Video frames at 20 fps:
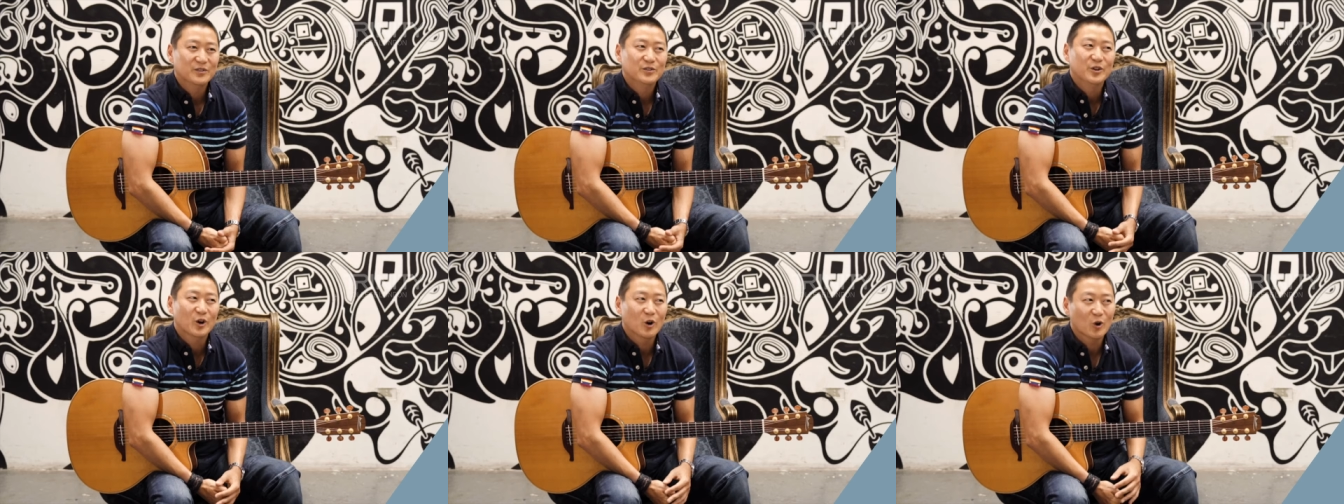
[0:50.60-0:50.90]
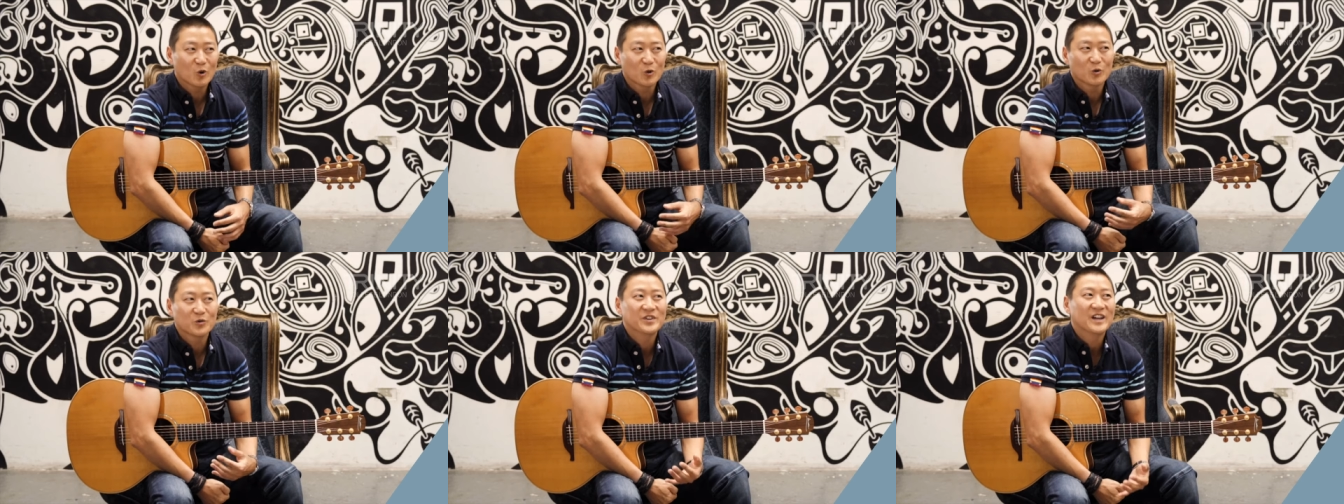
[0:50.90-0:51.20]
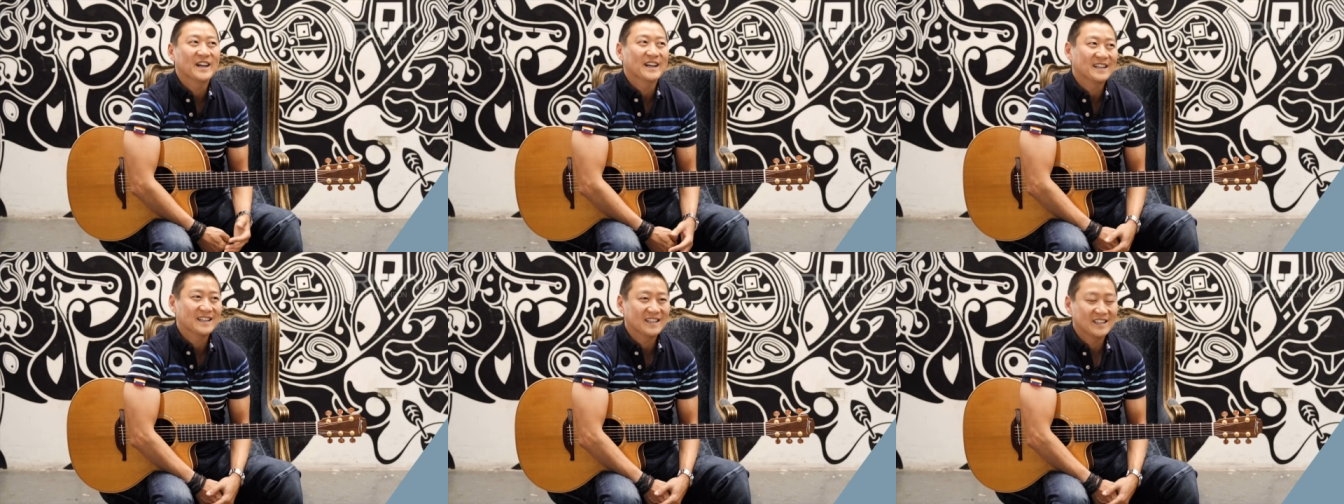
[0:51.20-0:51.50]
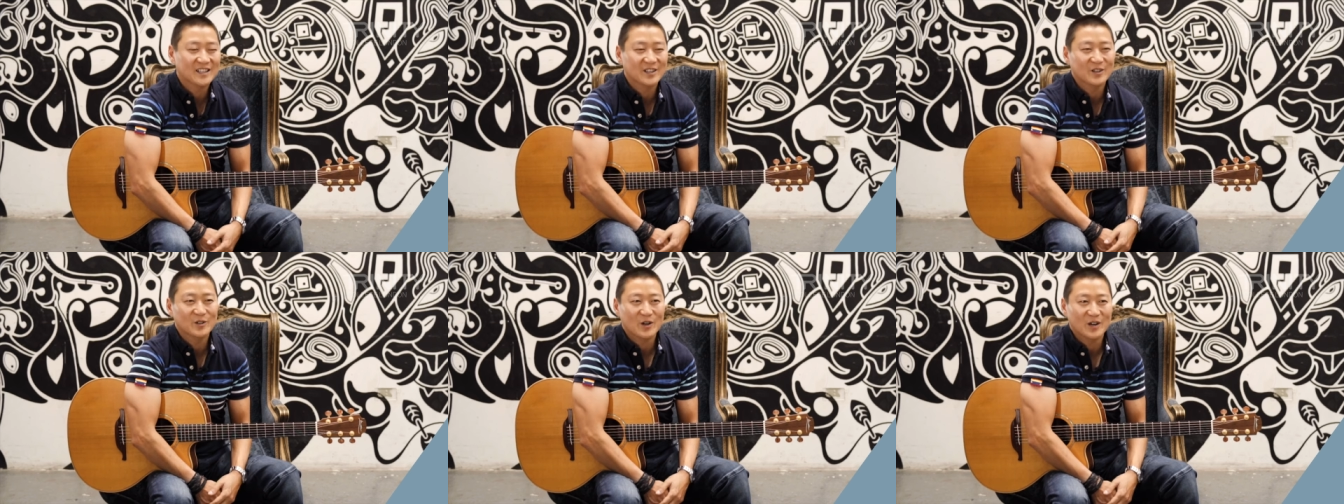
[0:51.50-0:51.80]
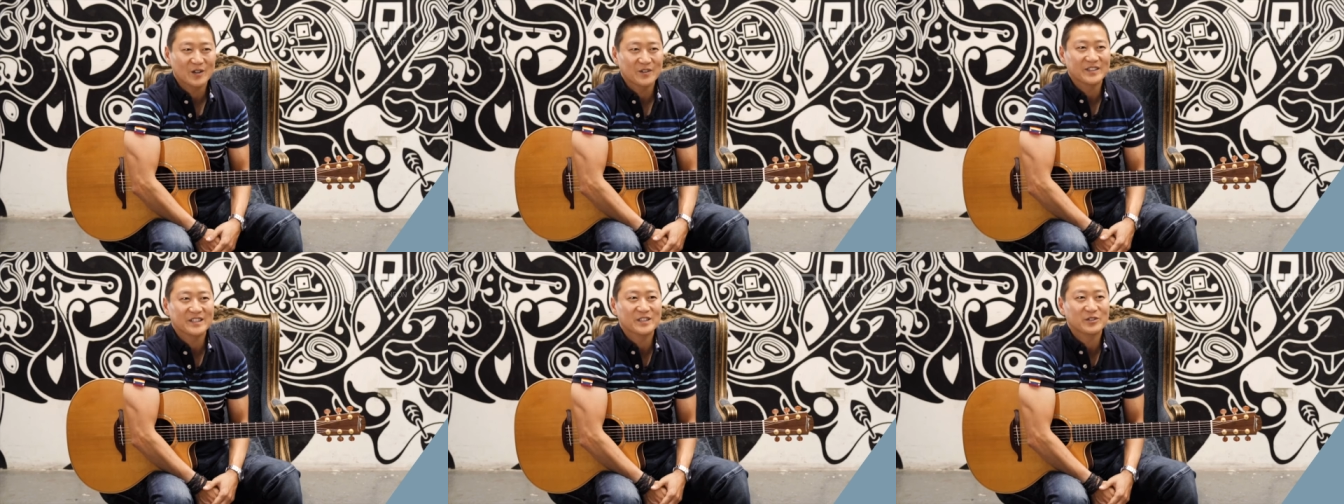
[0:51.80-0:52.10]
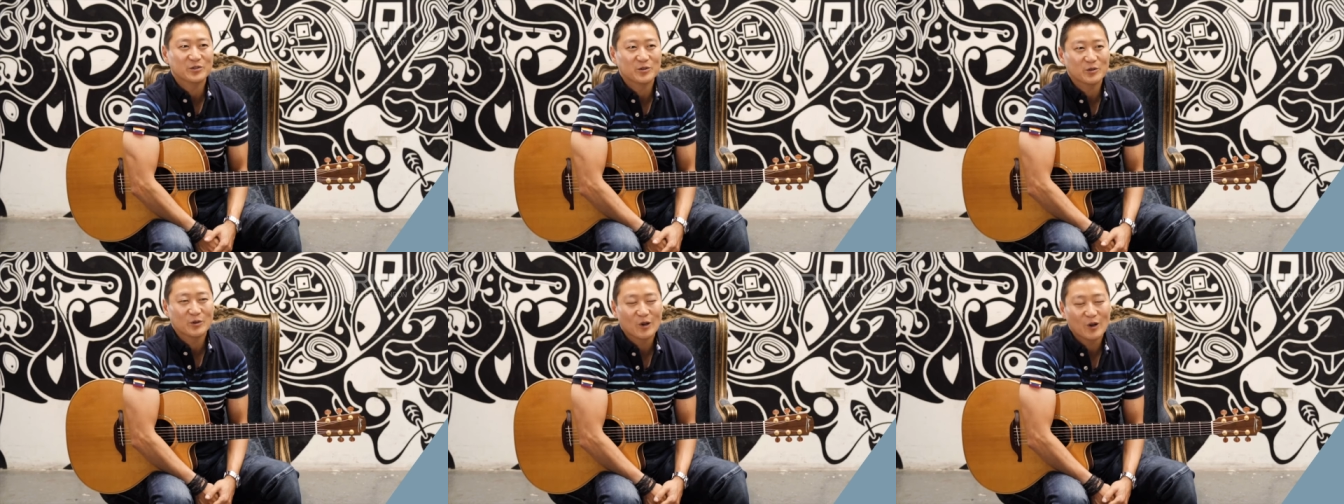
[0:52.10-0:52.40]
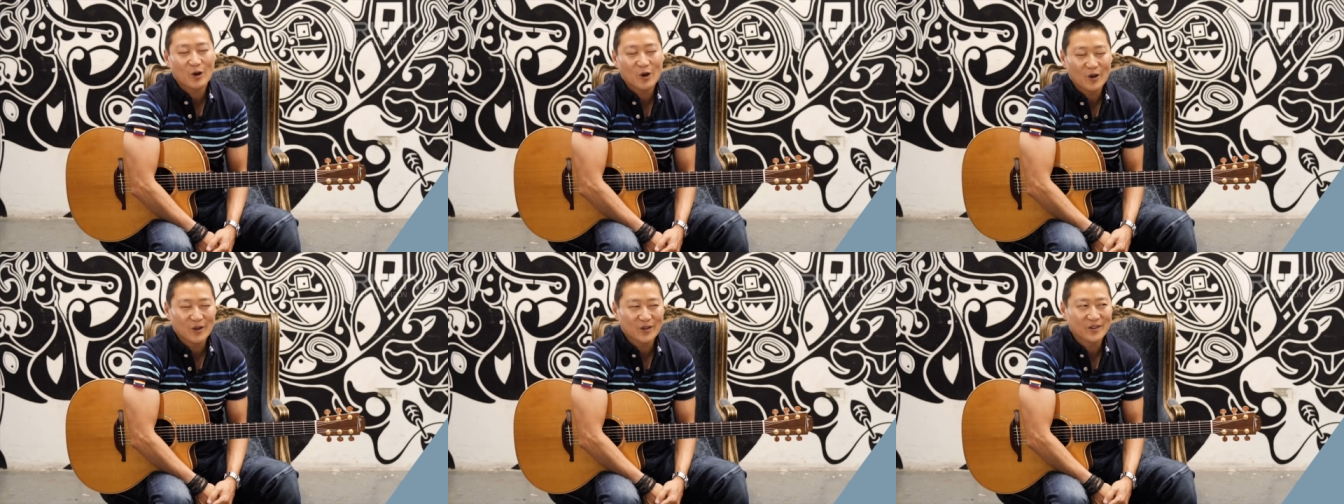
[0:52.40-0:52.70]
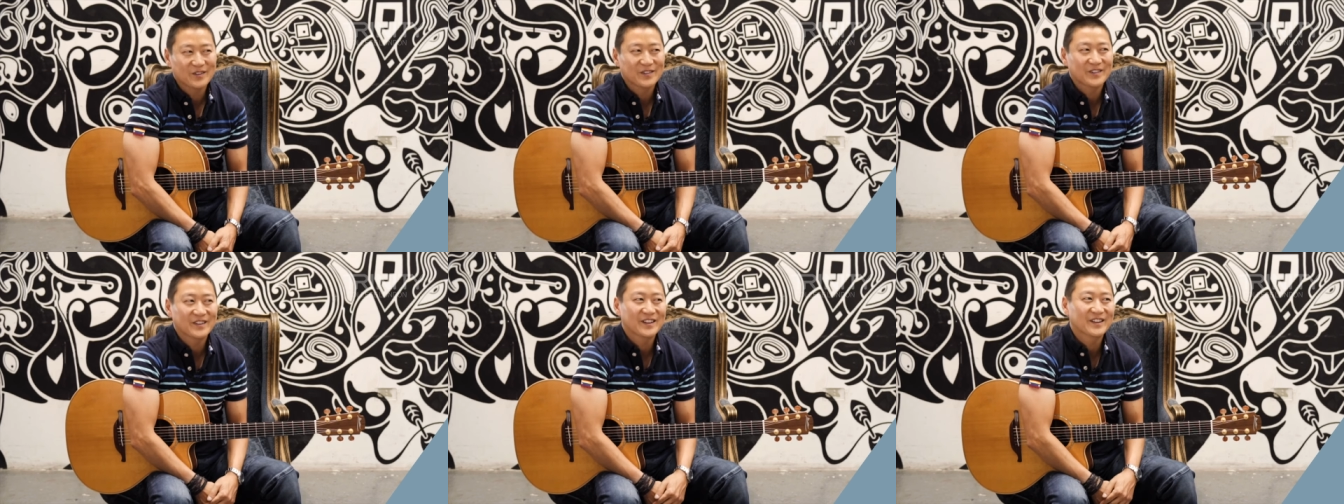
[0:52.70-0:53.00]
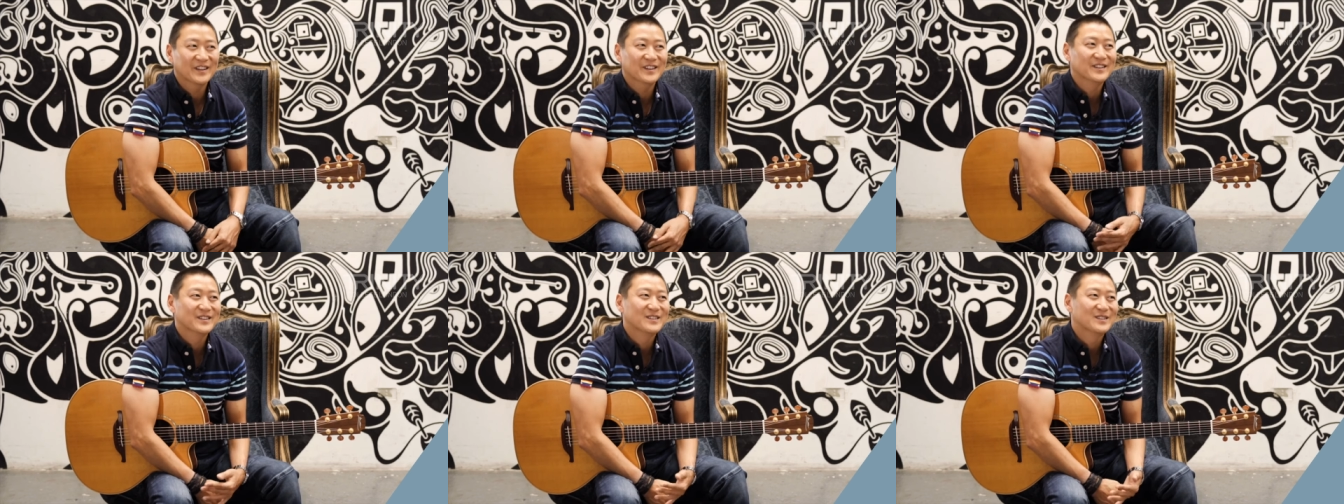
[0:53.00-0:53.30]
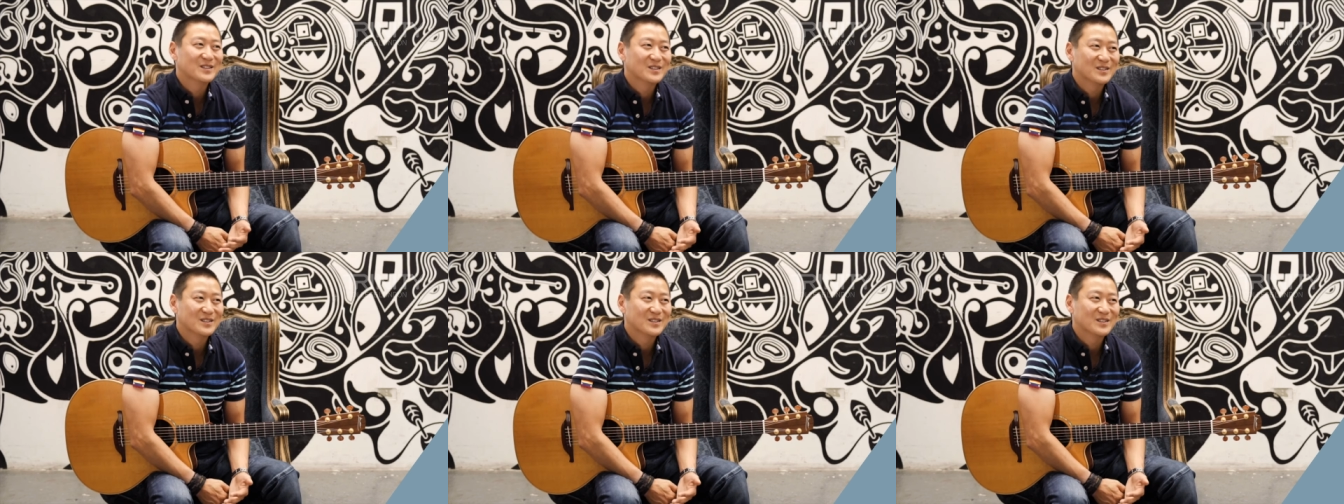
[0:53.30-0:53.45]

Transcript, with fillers: dull technical i need to learn then